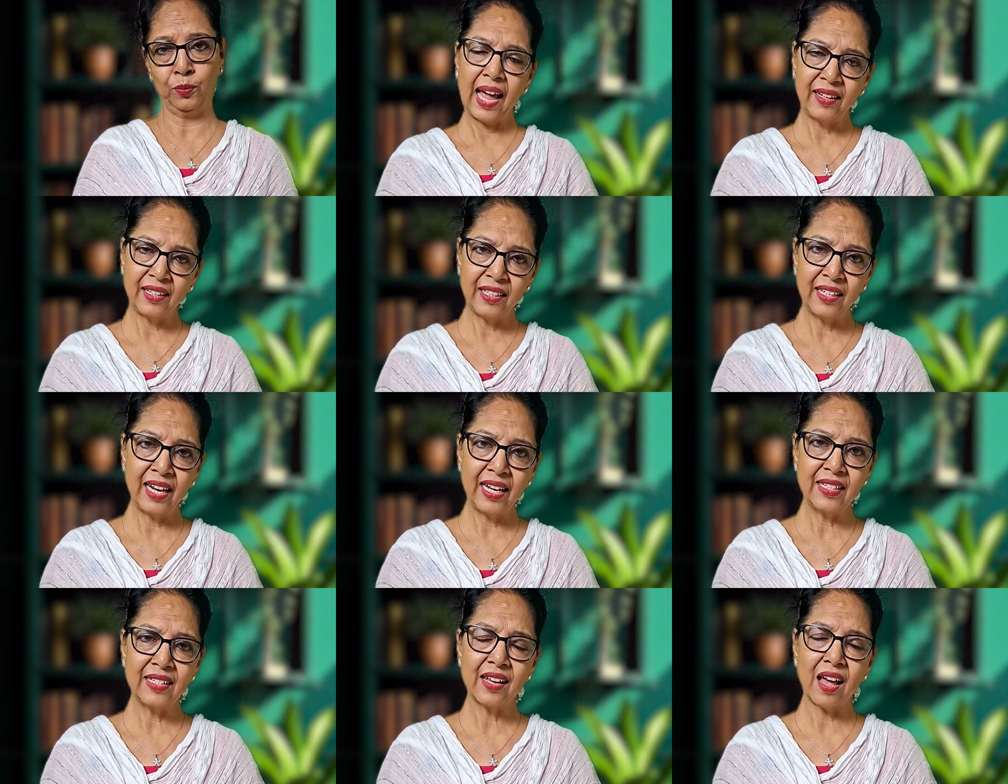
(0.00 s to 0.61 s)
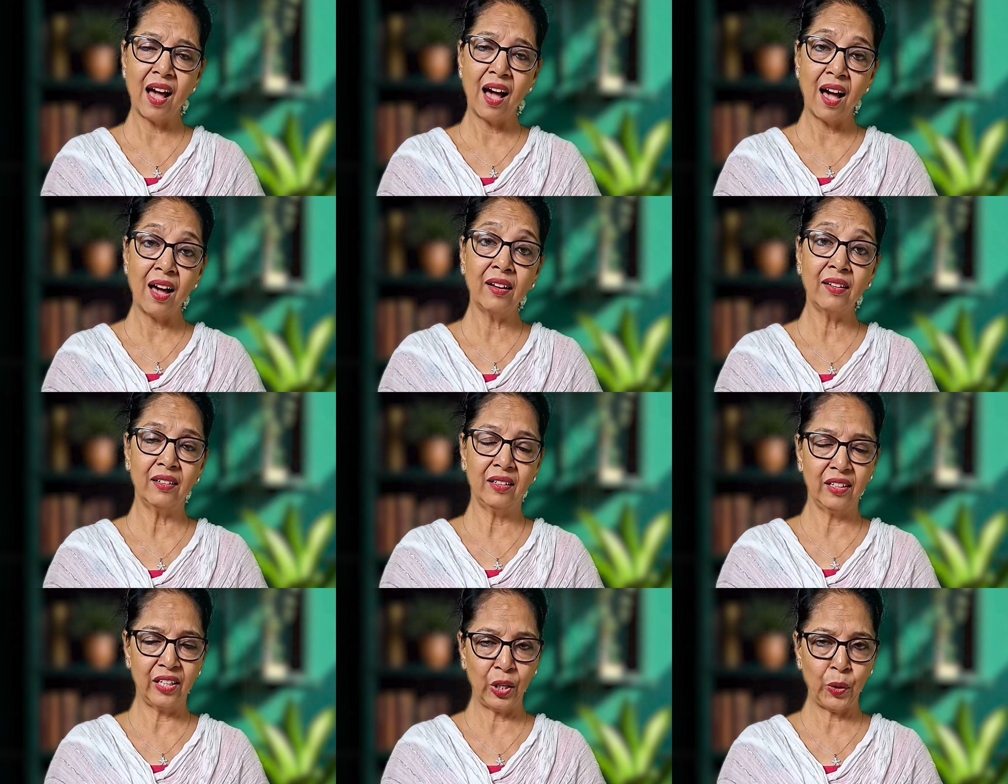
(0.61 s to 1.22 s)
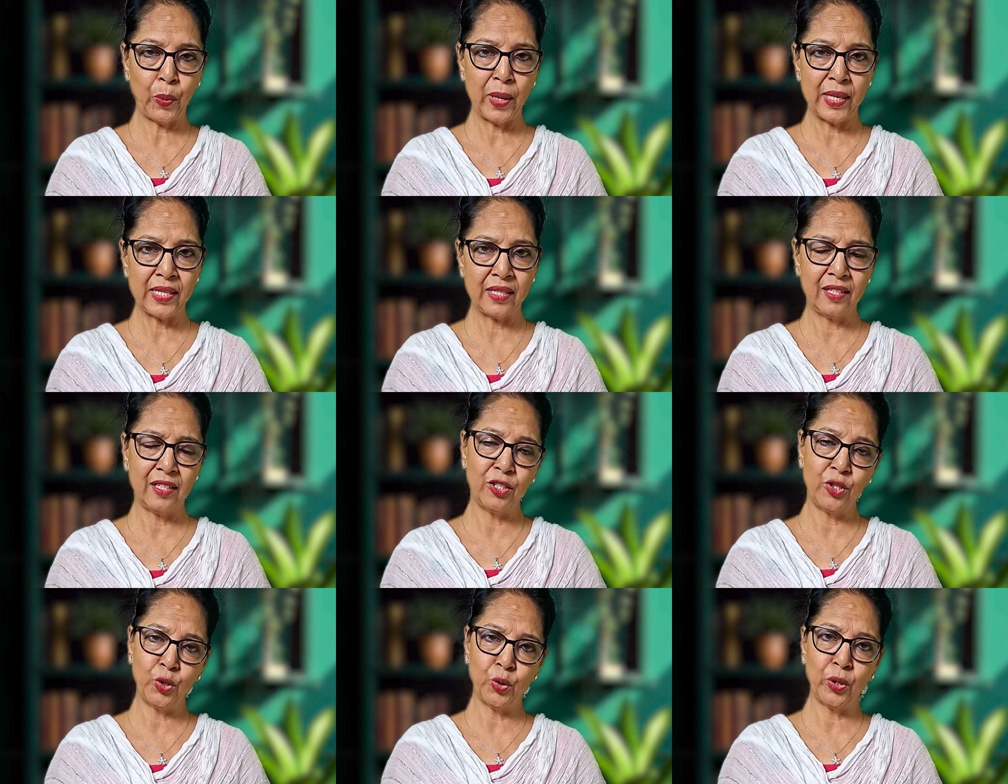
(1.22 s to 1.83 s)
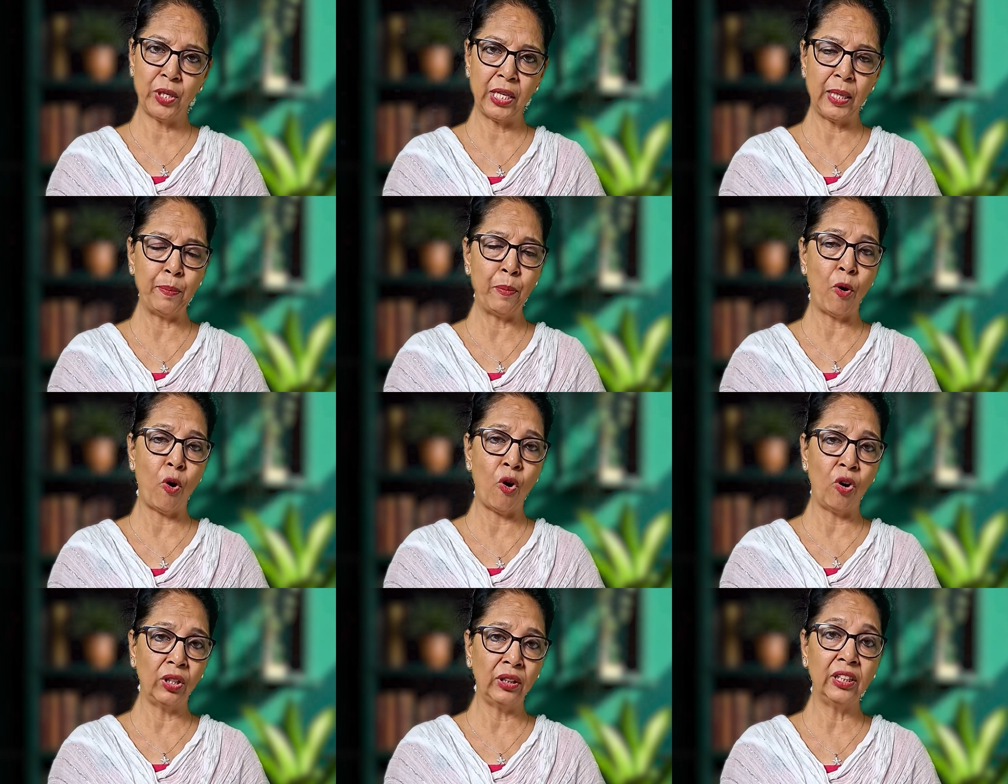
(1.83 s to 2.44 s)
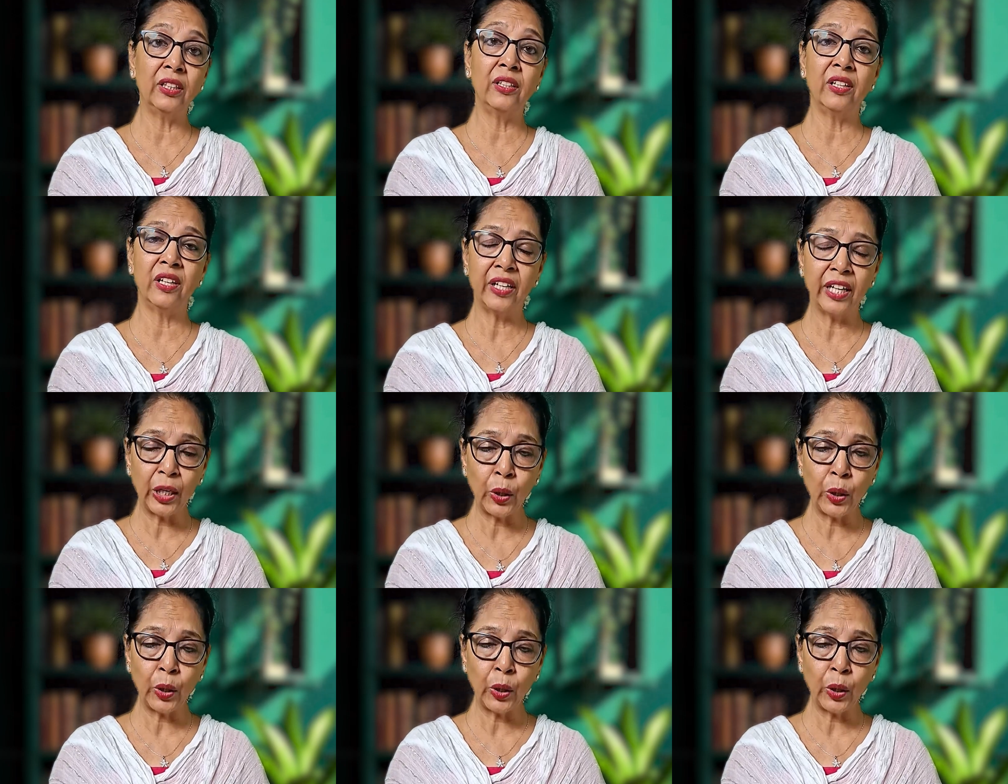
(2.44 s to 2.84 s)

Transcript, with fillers: Candidates are requested to keep all the